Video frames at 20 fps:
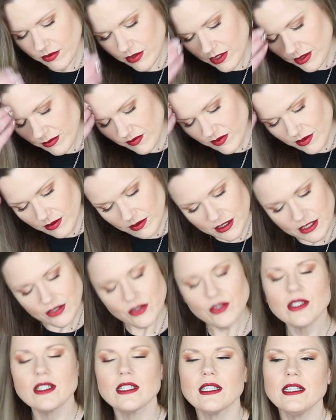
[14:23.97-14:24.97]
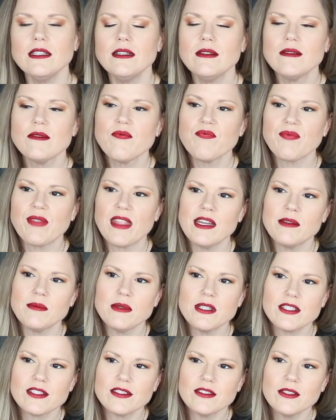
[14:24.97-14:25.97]
Some of you literally have
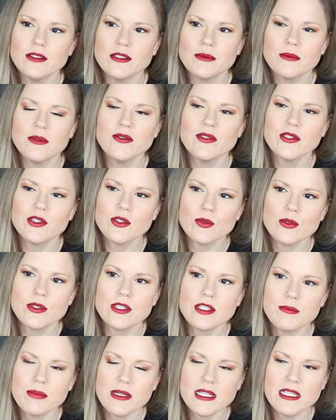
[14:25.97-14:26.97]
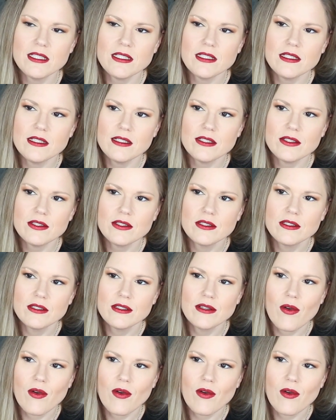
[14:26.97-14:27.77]
been slowly moving towards a Pisces.